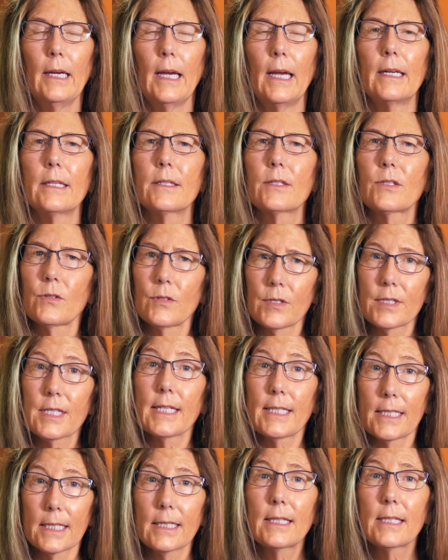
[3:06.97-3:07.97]
And as soon as
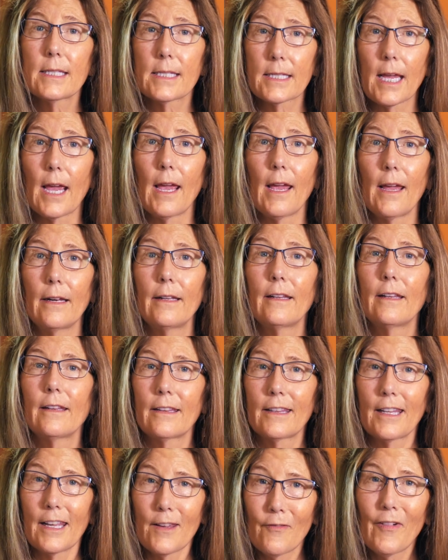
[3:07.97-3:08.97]
they did the scan,
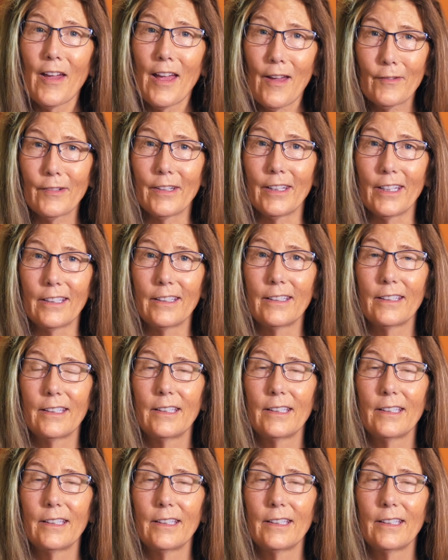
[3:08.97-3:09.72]
they found it.